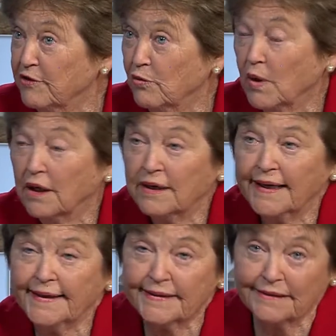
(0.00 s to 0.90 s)
you will.
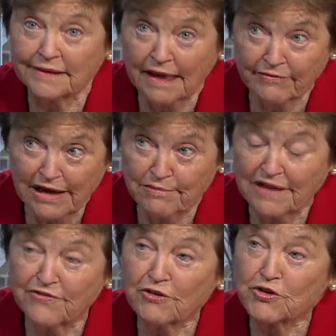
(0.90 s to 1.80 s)
And I've got my
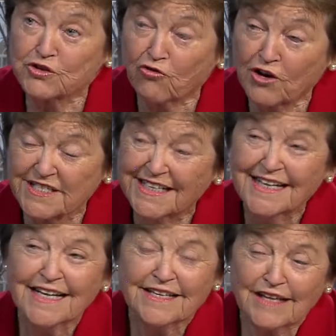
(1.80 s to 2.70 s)
fingers crossed
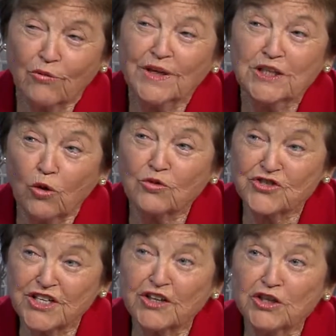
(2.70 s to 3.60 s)
that we don't
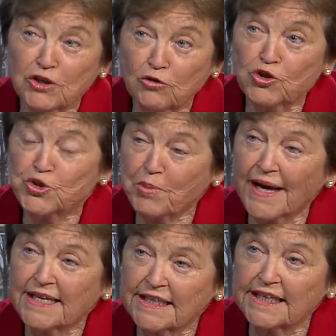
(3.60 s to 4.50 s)
see a huge
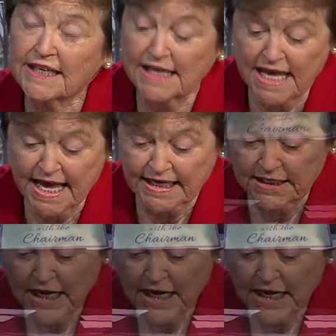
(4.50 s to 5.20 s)
spike in it again.